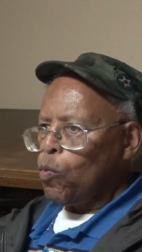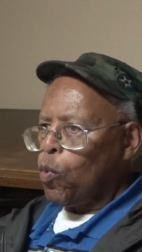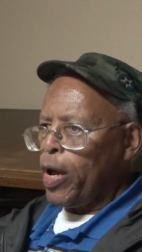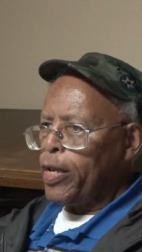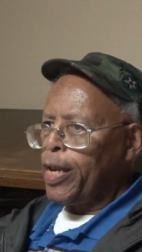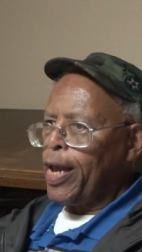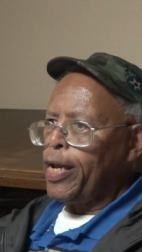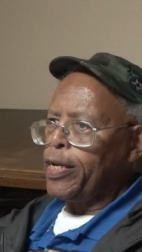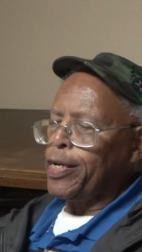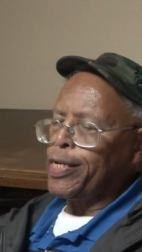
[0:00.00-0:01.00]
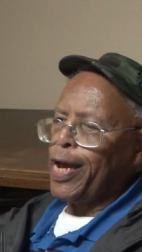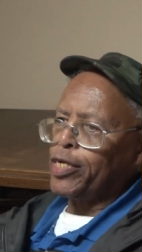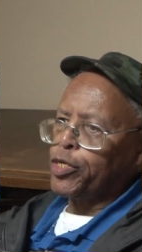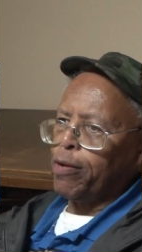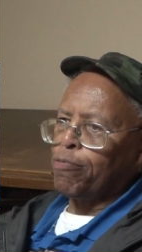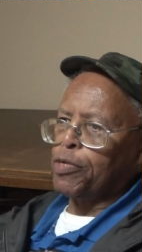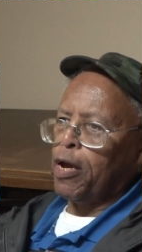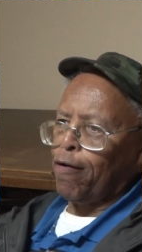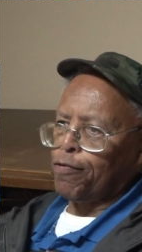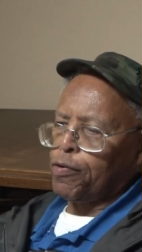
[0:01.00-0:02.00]
when they detached
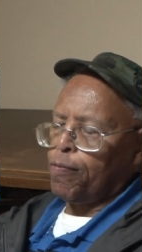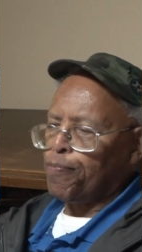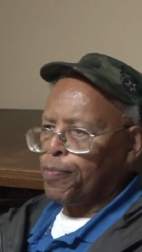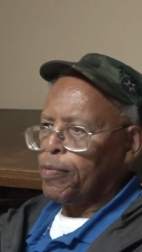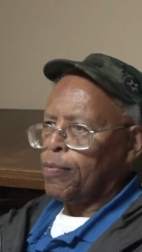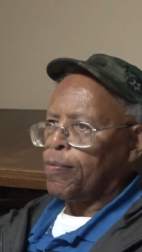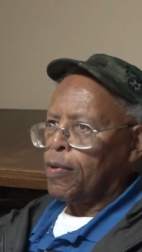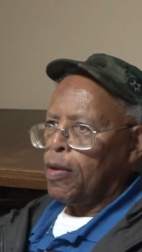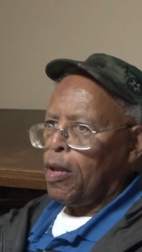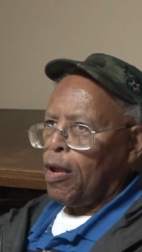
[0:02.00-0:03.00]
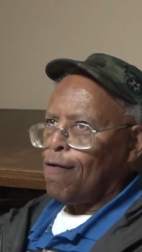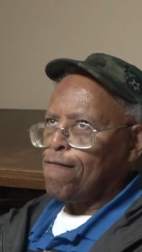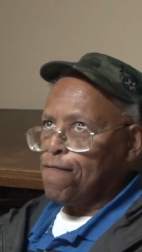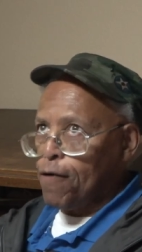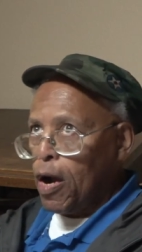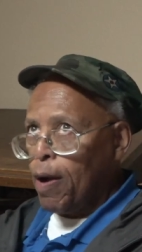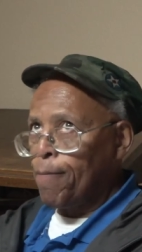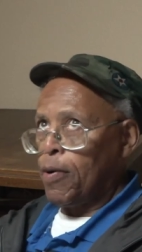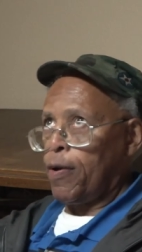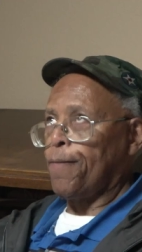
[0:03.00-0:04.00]
themselves
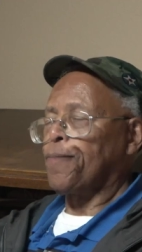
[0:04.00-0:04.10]
from